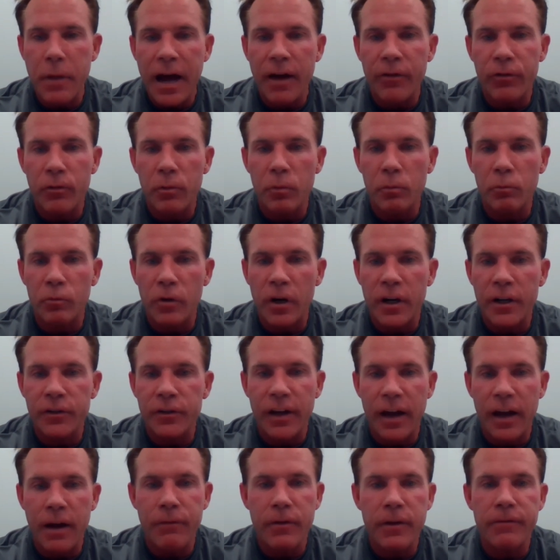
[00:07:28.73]
bathroom
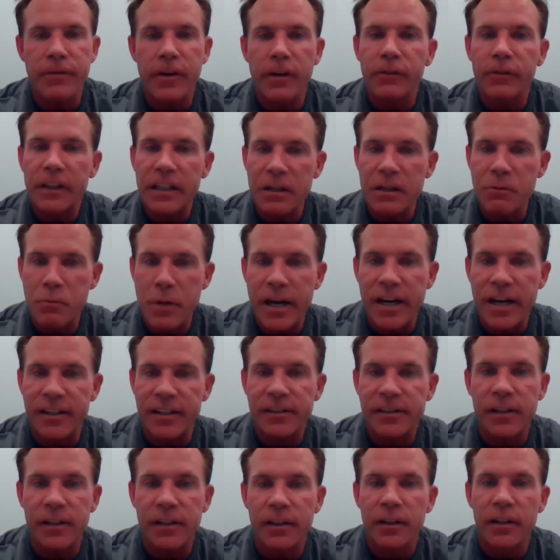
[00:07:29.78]
runs every 15
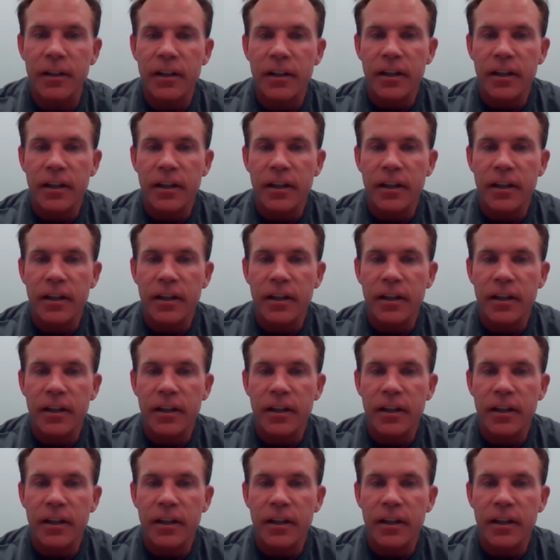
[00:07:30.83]
minutes